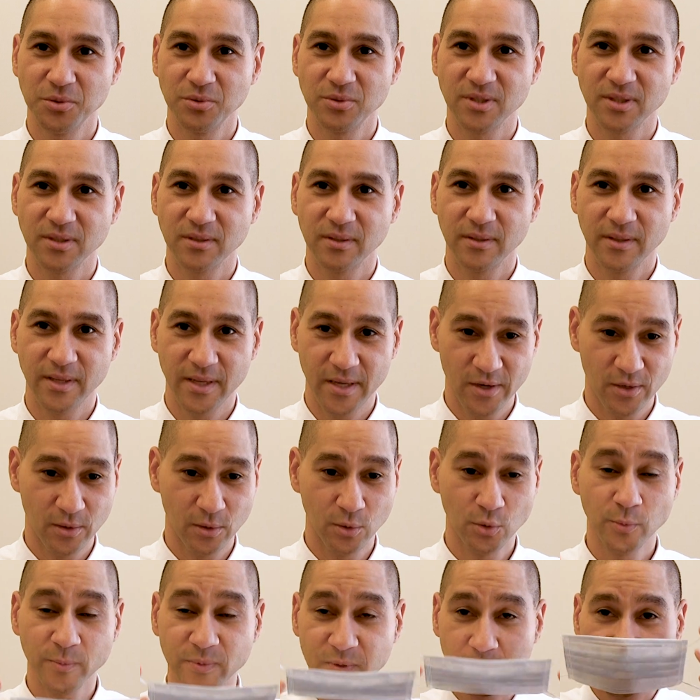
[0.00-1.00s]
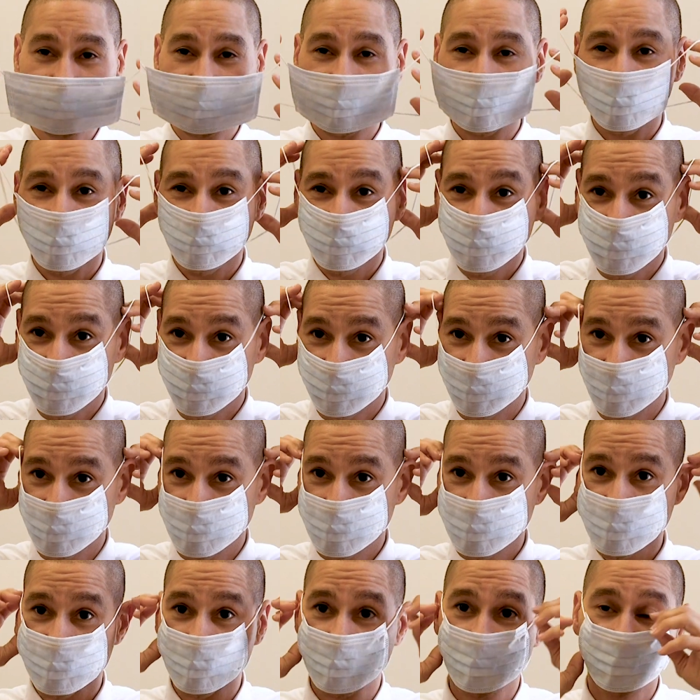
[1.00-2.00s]
use the ear loops, put it over your
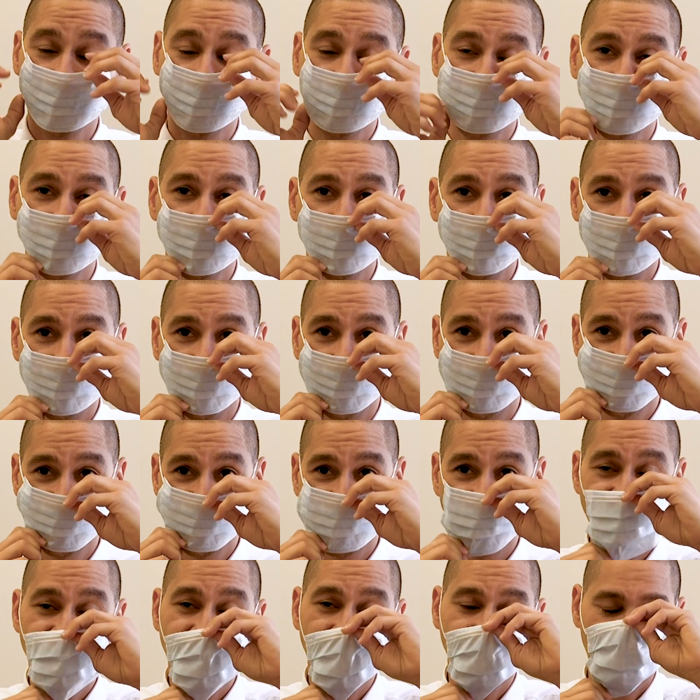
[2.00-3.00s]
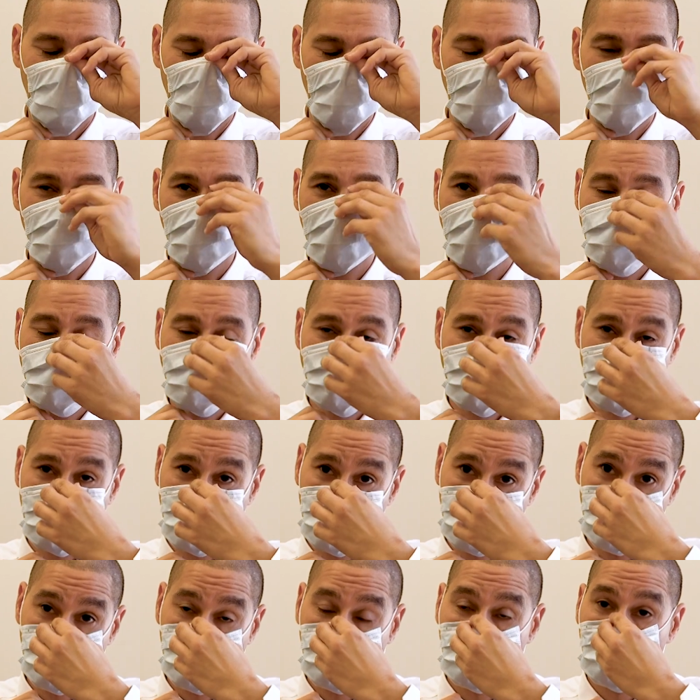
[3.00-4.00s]
ears, adjust it on your face.
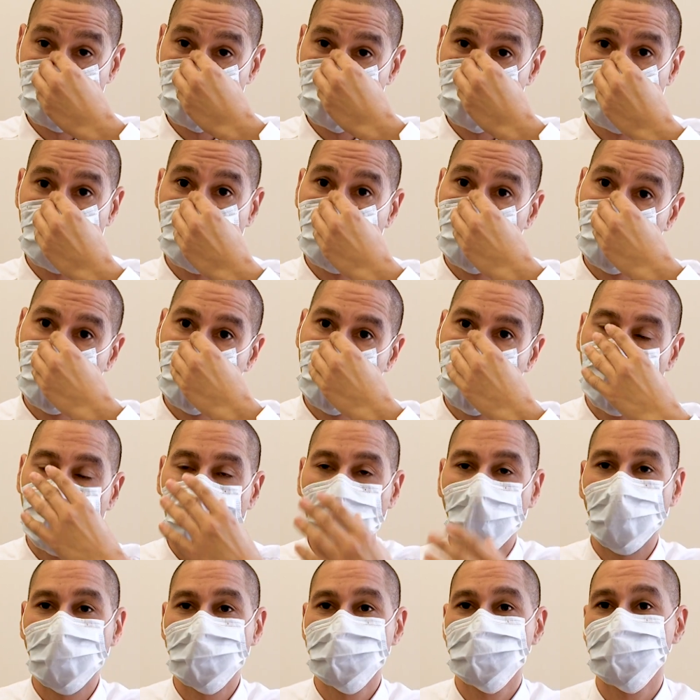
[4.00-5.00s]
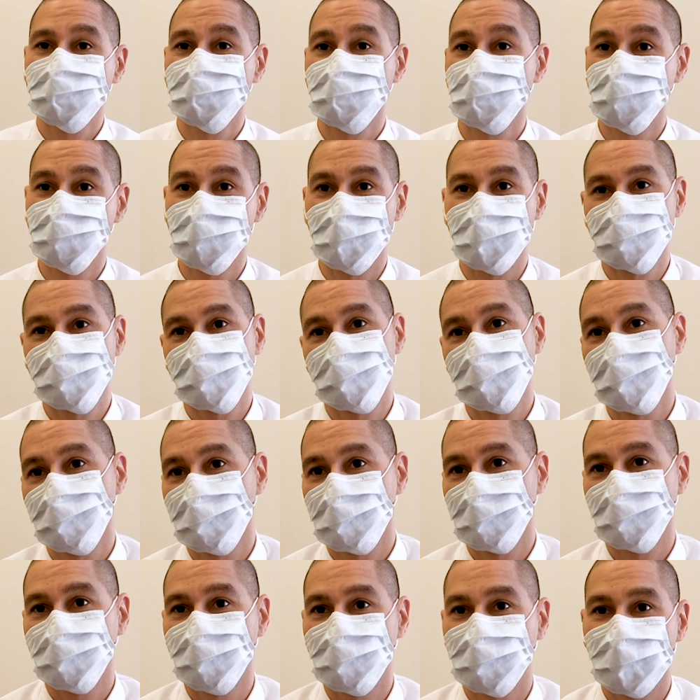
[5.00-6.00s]
And once it's
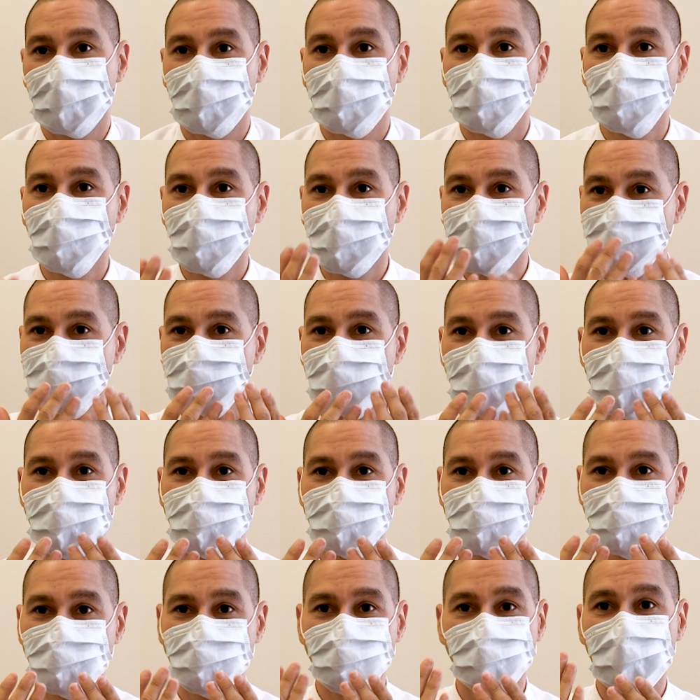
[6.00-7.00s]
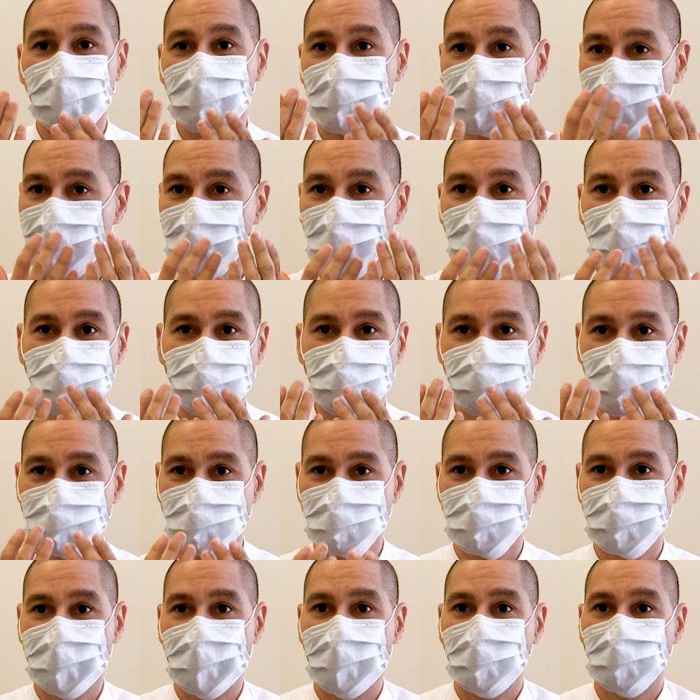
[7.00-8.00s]
adjusted, you're not going to want to
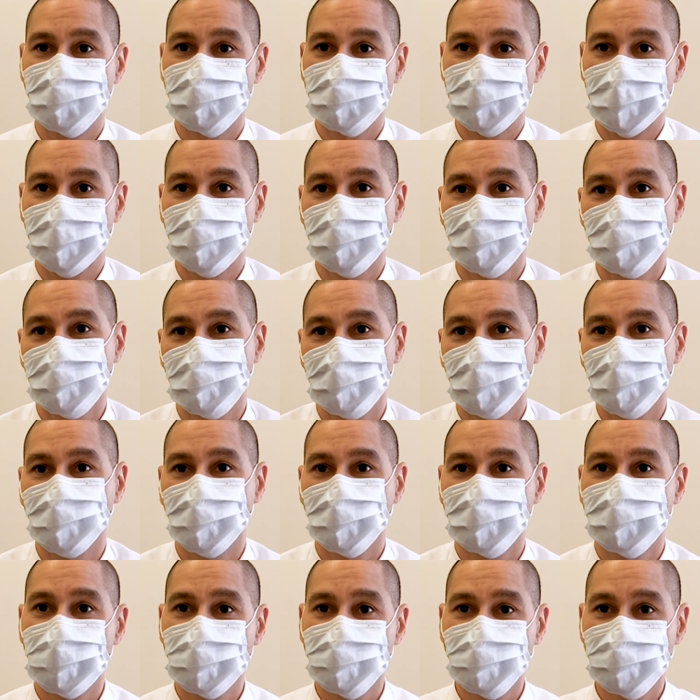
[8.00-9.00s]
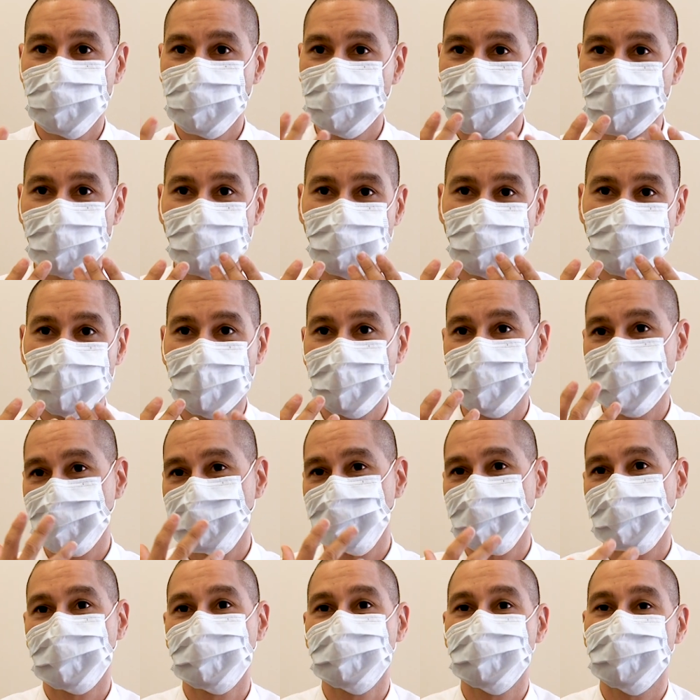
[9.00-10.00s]
touch the outside. If you're touching the outside,
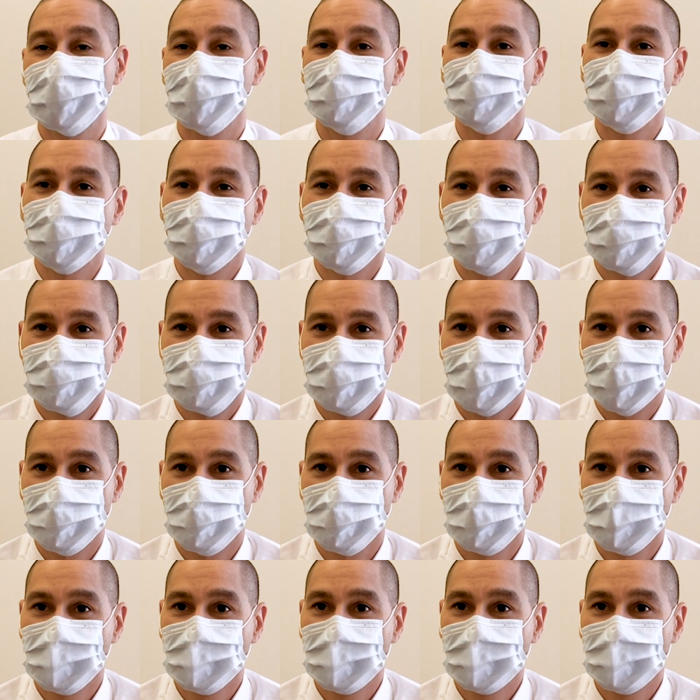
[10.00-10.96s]
that's the contaminated side.